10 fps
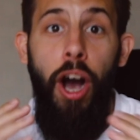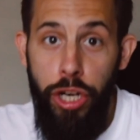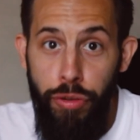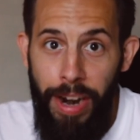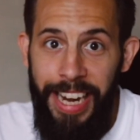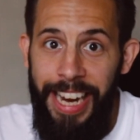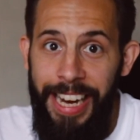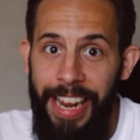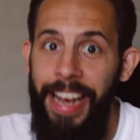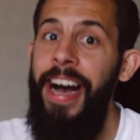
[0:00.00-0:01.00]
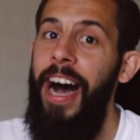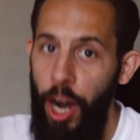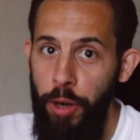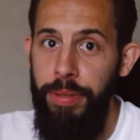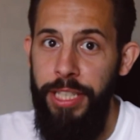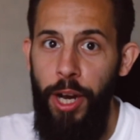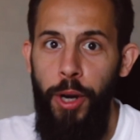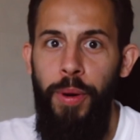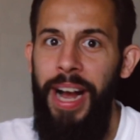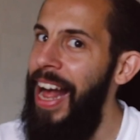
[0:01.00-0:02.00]
Are you ready? I hope
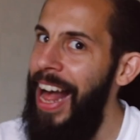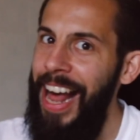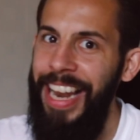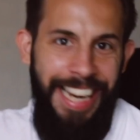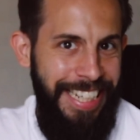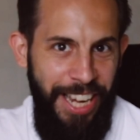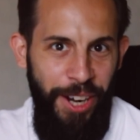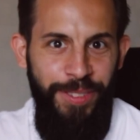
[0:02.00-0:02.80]
so. Let's go.